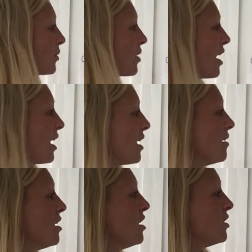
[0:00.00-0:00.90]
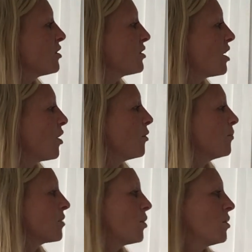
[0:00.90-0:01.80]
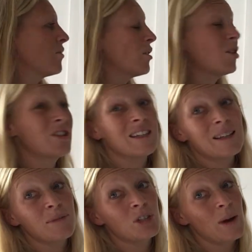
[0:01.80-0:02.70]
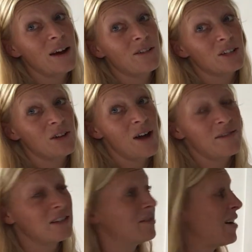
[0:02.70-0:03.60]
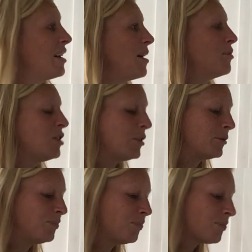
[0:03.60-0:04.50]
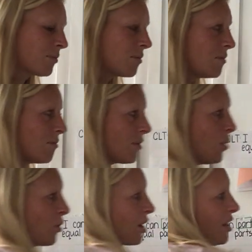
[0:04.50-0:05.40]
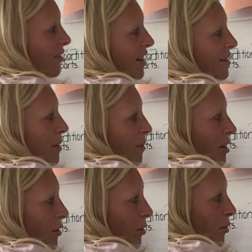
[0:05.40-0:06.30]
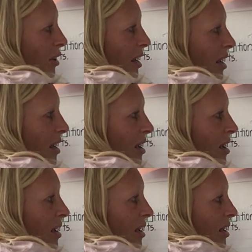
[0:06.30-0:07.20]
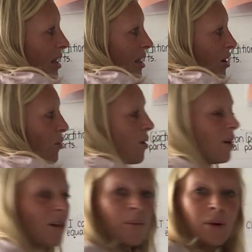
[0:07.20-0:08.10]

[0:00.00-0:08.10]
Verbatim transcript: okay? So we could see some squares that you have to divide up too. We're going to divide them up into three equal